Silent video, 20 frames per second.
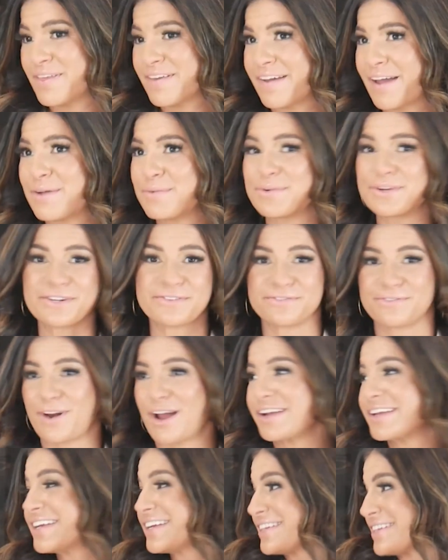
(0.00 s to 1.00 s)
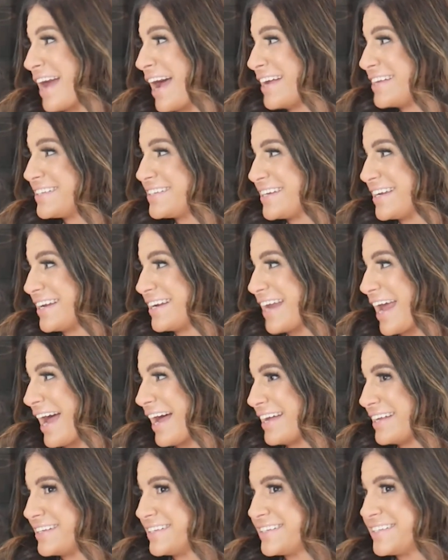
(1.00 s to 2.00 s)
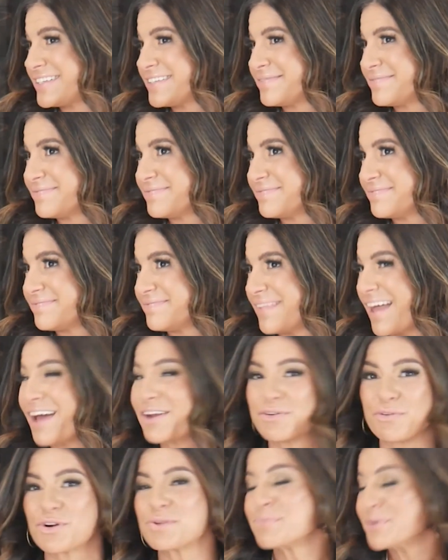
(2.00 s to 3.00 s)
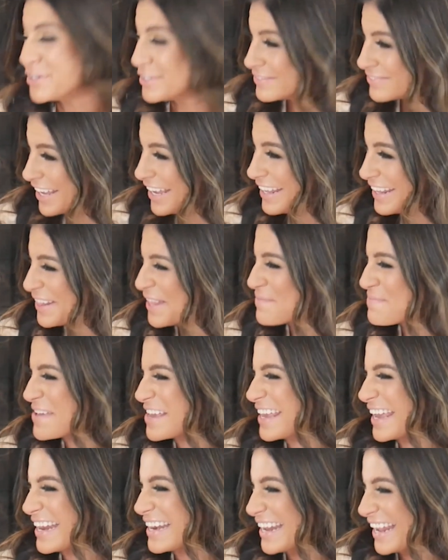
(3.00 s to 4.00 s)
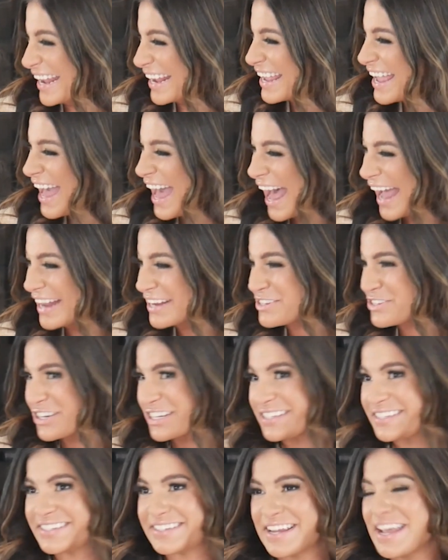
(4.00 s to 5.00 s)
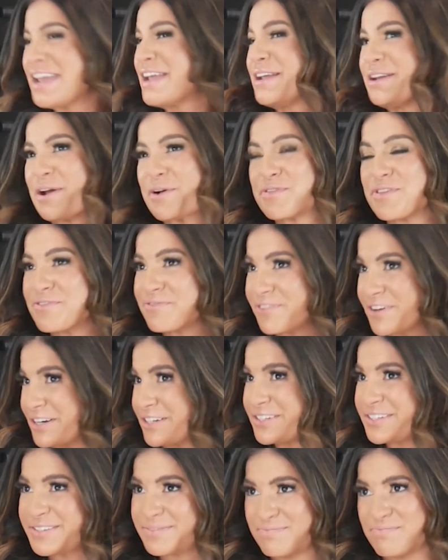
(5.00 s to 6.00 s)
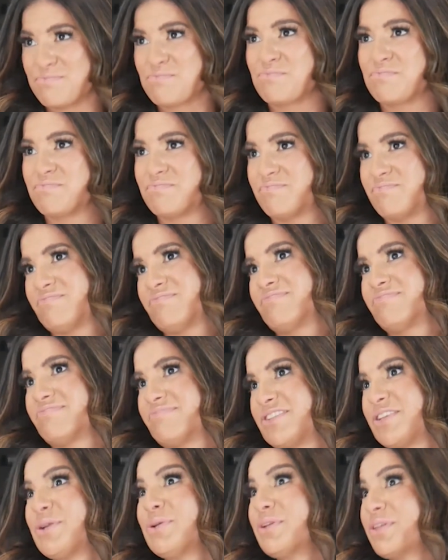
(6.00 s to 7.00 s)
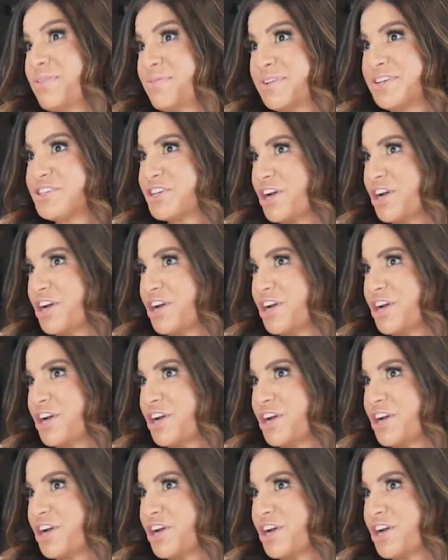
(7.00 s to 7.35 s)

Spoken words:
think I would have recognized it as not normal in the beginning. I just, the first 2 to 3